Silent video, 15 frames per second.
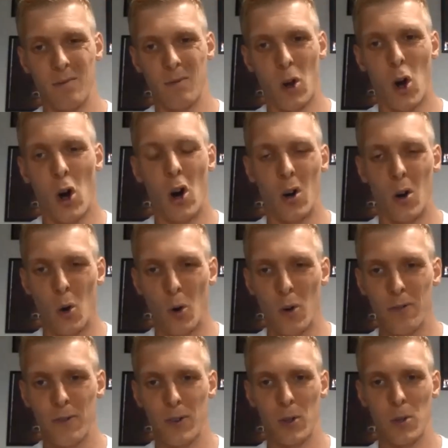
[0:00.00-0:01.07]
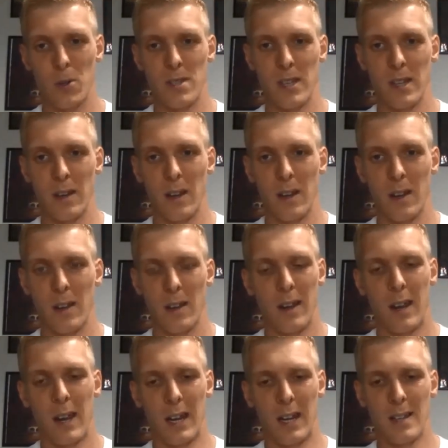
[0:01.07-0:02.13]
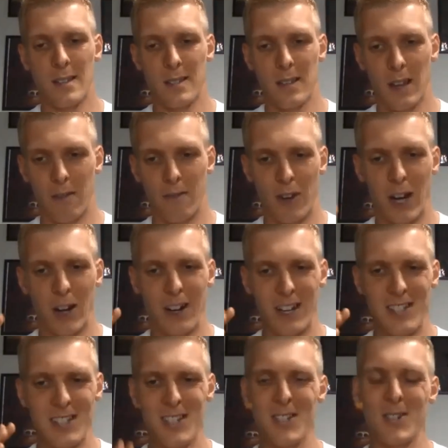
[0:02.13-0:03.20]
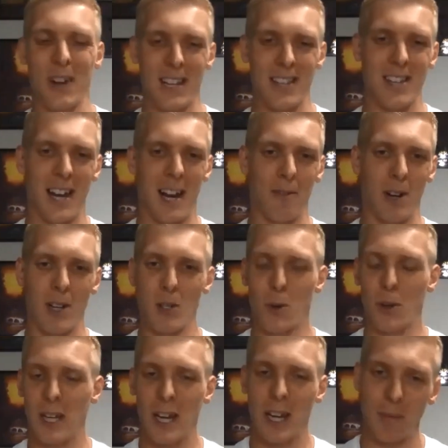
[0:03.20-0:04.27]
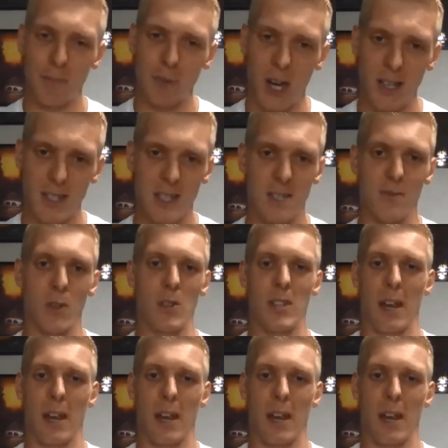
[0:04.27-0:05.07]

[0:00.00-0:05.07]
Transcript: all whole foods and and it's a very strict diet where I don't eat any processed foods.